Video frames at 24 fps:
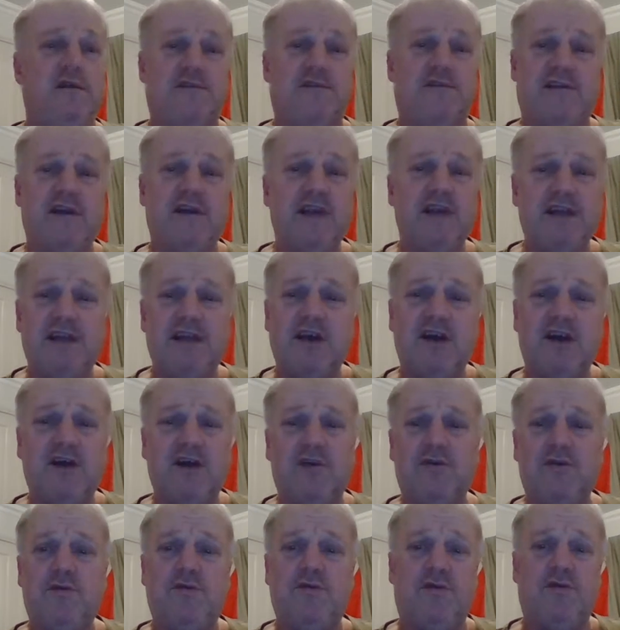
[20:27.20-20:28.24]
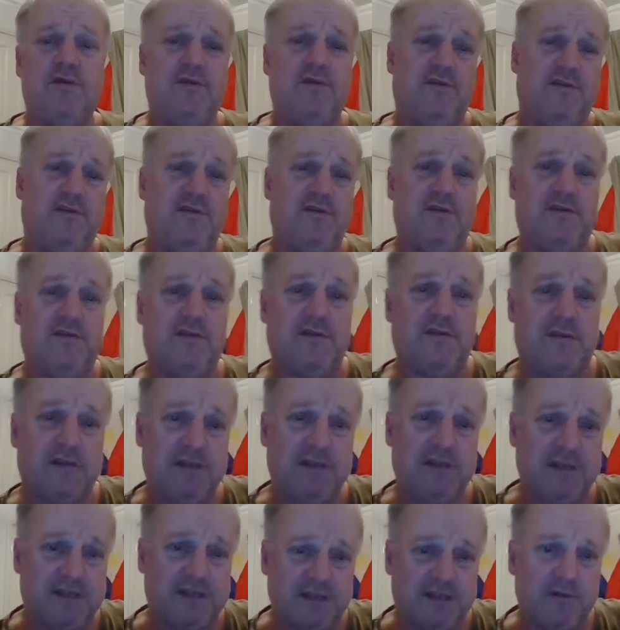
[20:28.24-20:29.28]
They know that
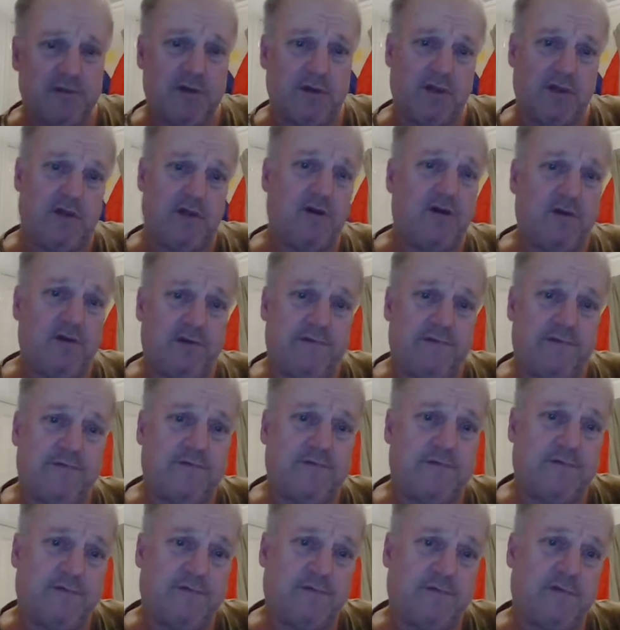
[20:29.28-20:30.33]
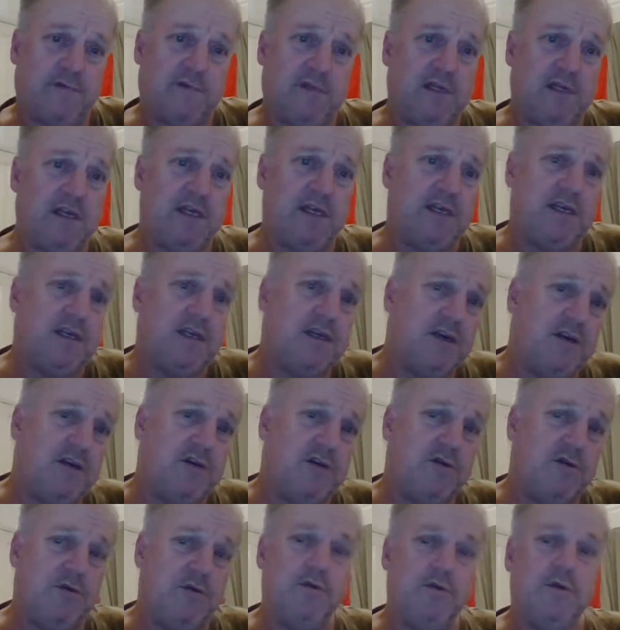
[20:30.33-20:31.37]
they're still alive. They
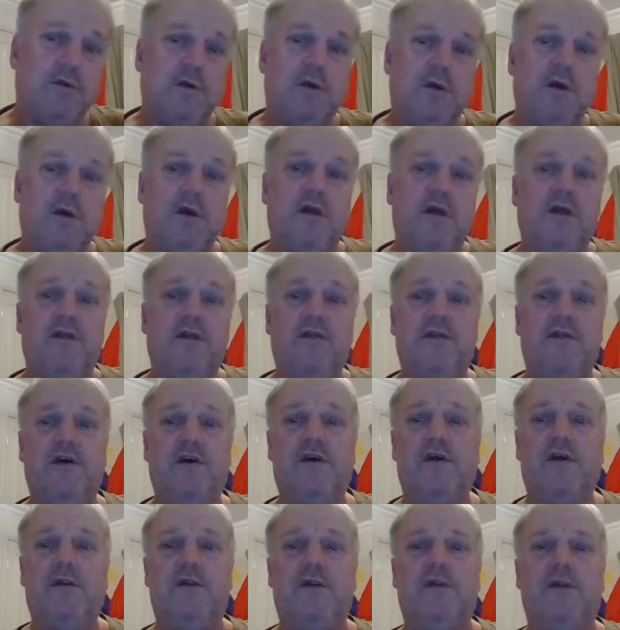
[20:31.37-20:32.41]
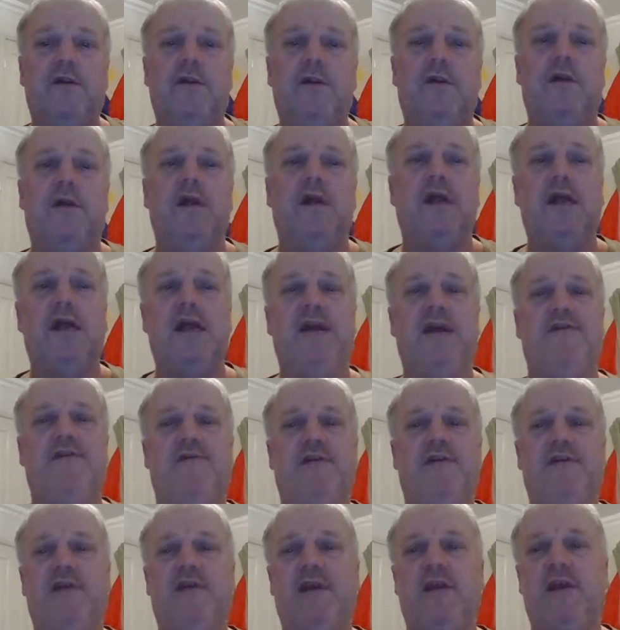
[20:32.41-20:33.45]
know that
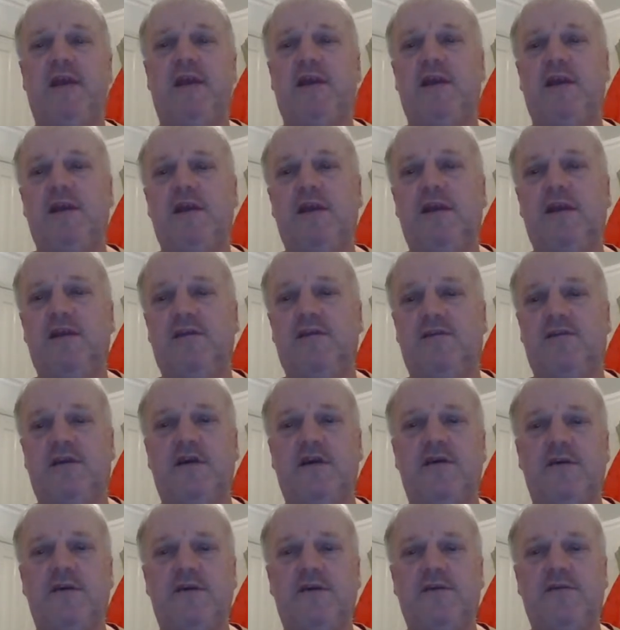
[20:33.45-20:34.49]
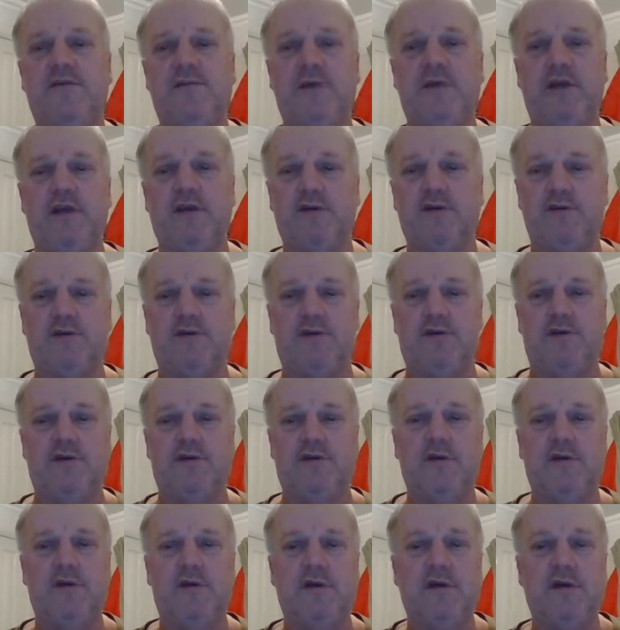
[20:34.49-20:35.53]
everything is going to be good,
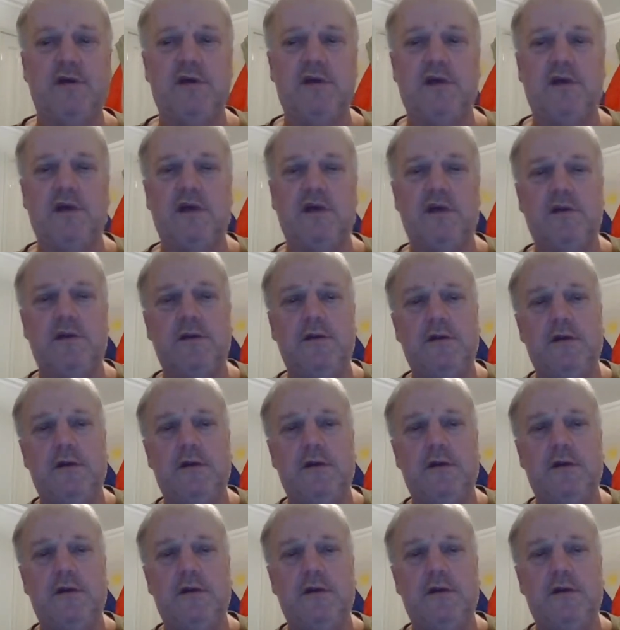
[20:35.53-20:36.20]
you know.